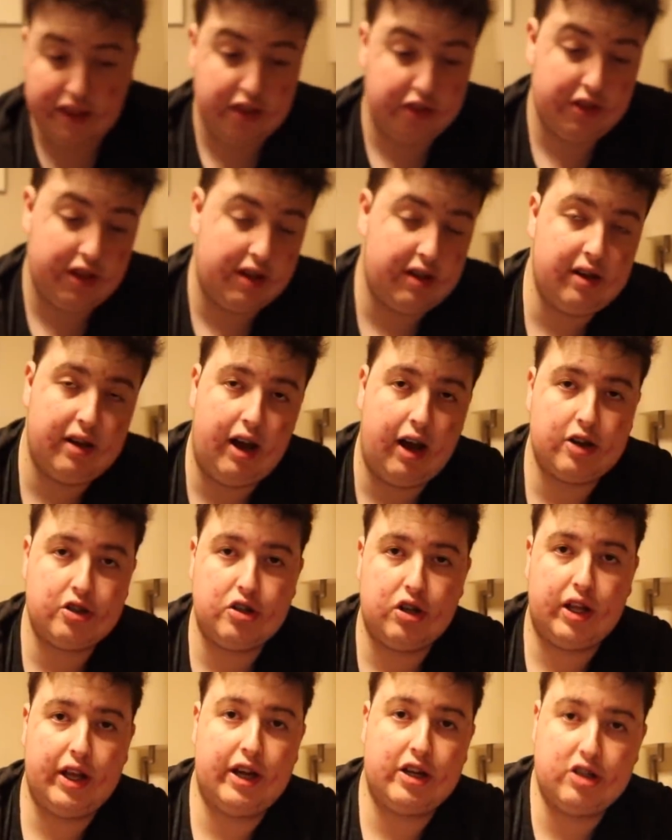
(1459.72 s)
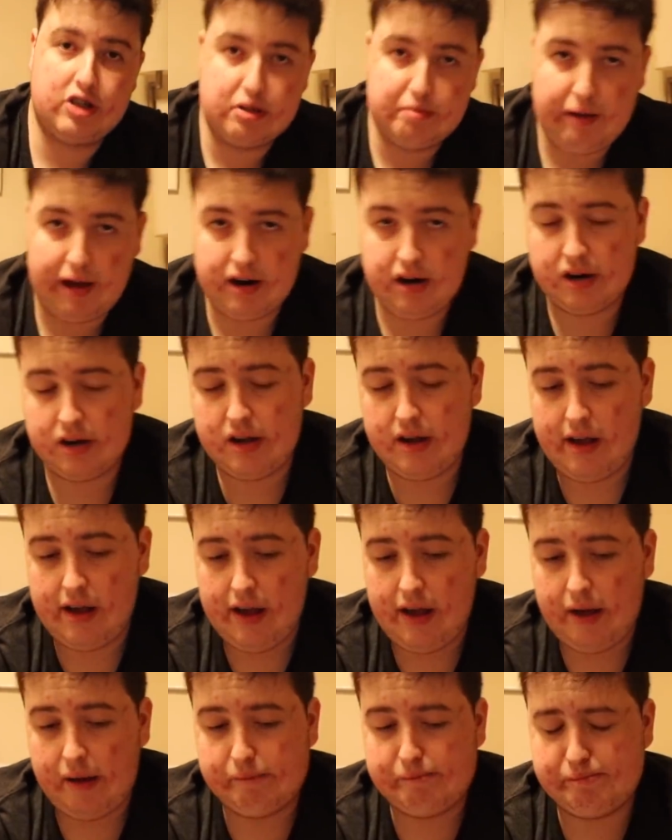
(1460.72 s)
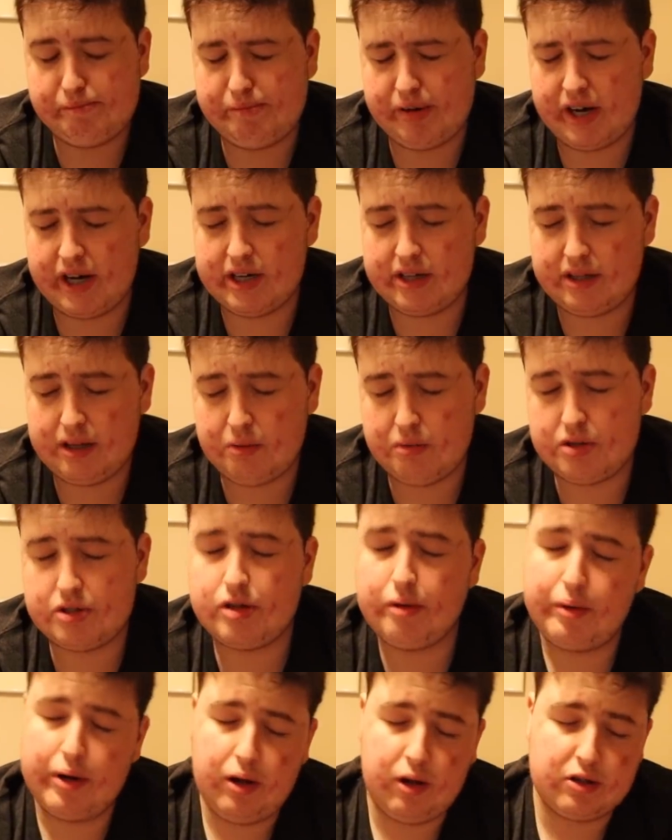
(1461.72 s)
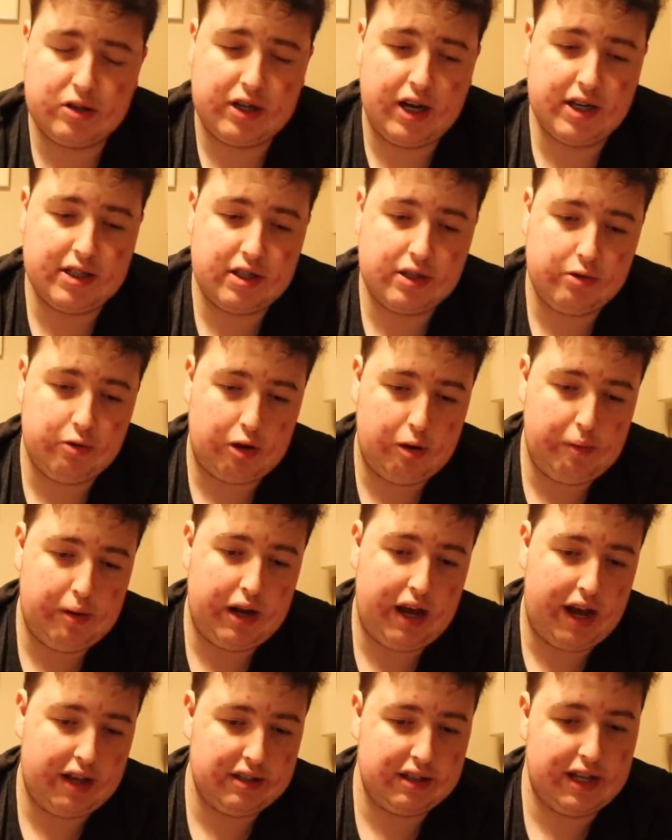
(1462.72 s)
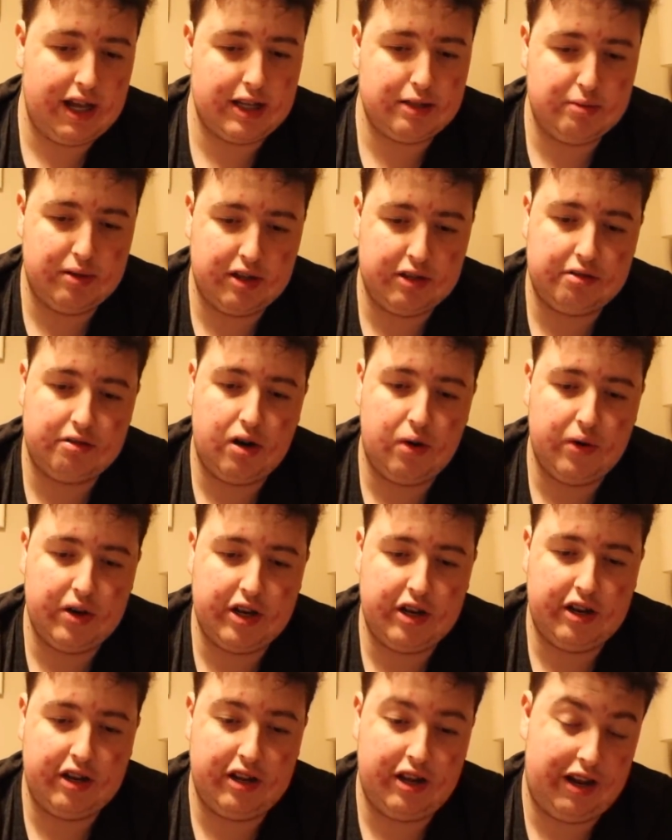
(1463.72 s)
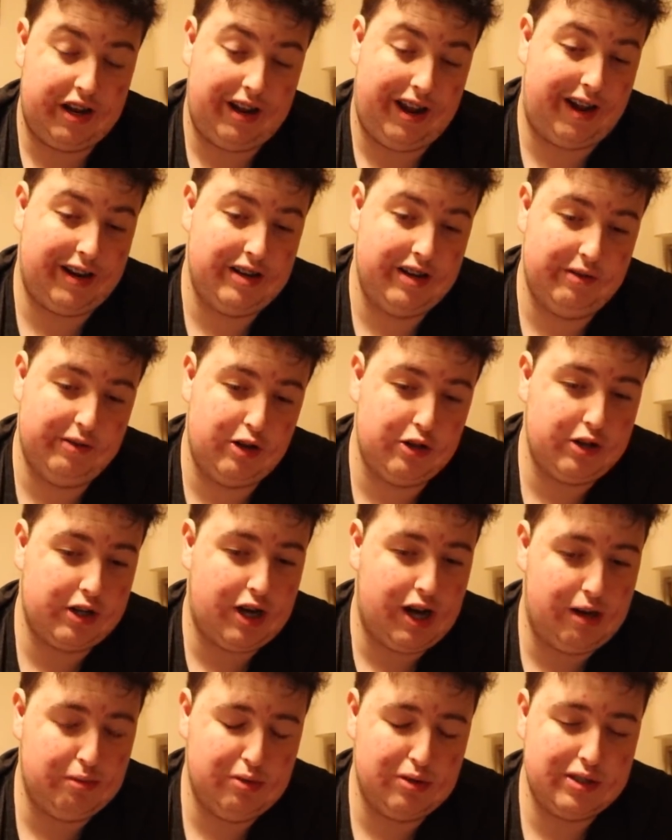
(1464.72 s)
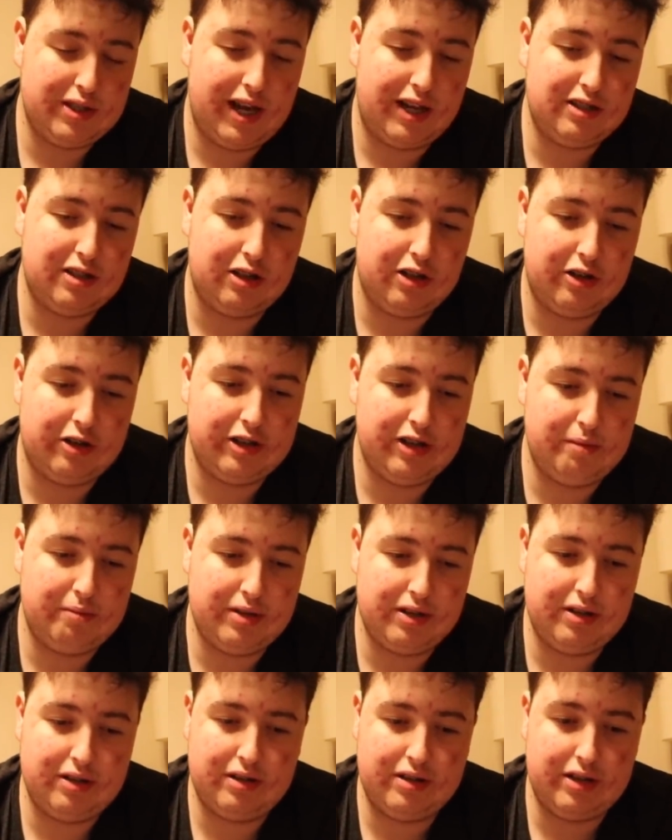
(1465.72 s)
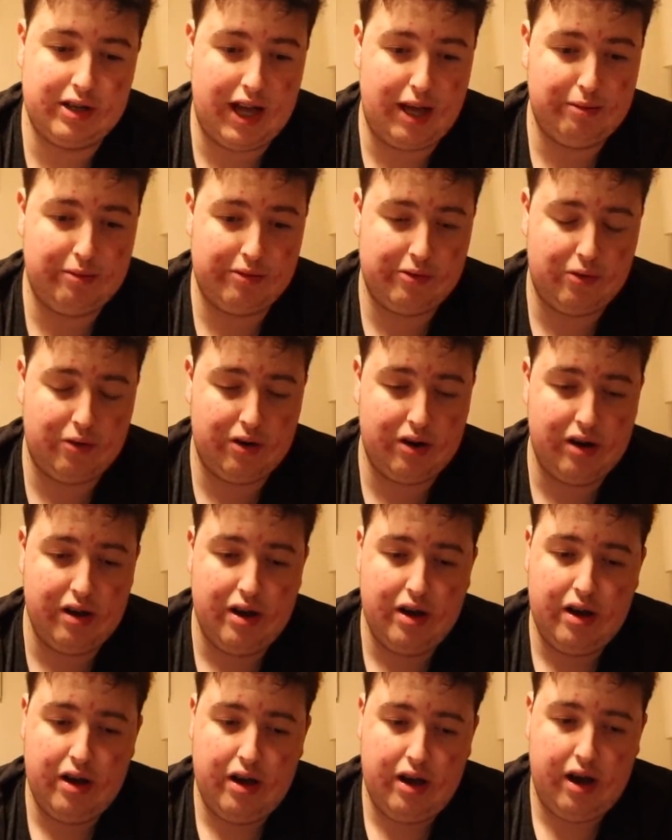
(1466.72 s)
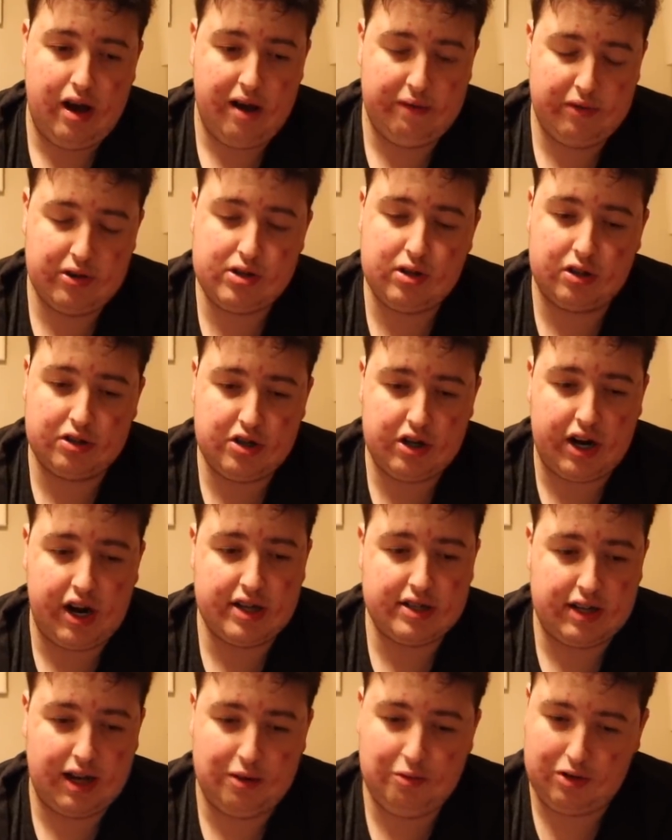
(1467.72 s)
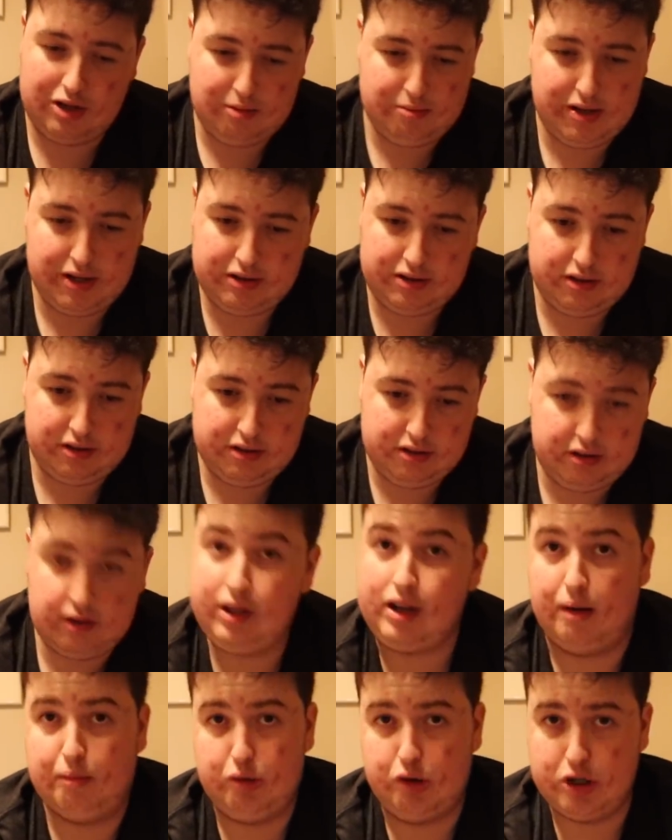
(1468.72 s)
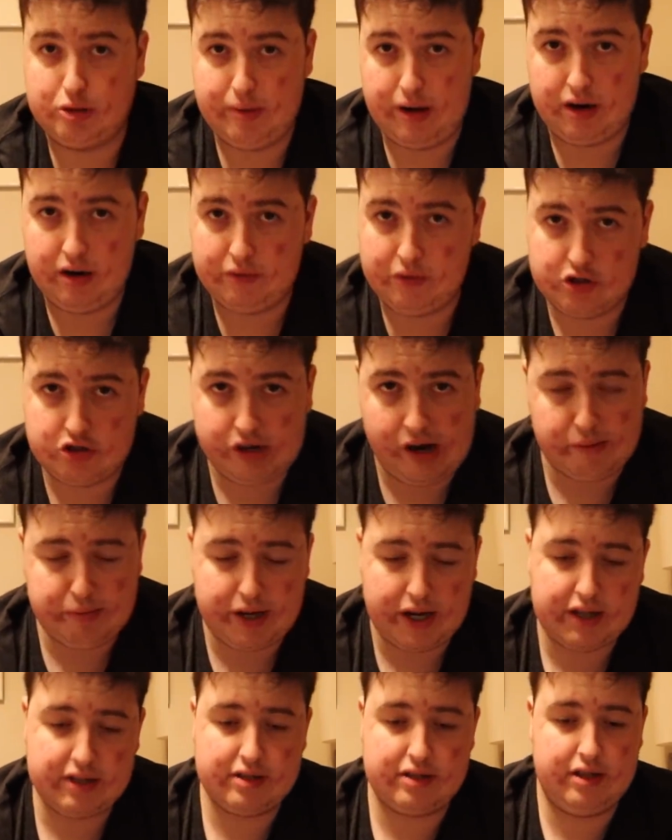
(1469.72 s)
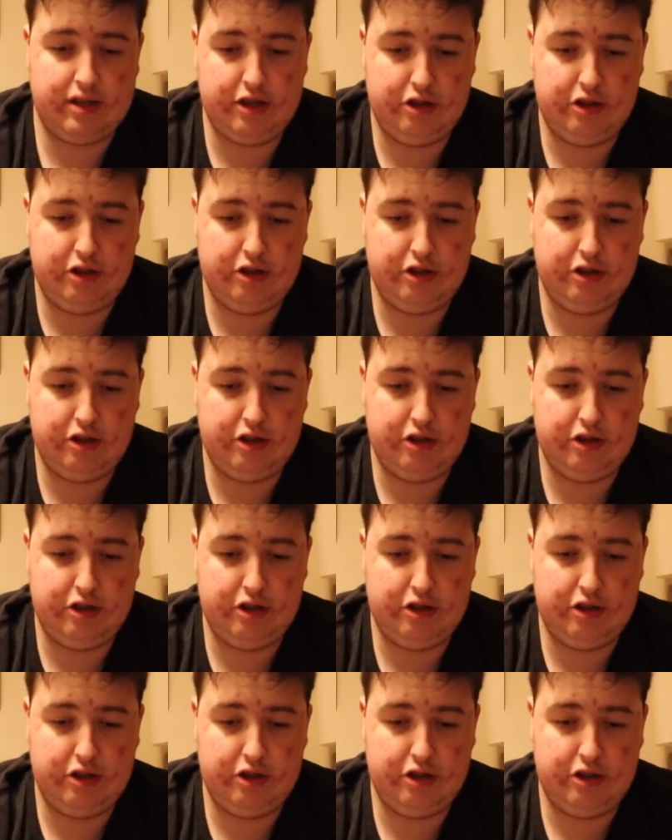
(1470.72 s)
I think that extra length is better. But there were so many Ultra Guys to the tournament, I had to last minute throw in, and I didn't even know the combos. I had to learn them the night before. Versus Ultra Guys, I will admit, Gumbler is better versus trap decks.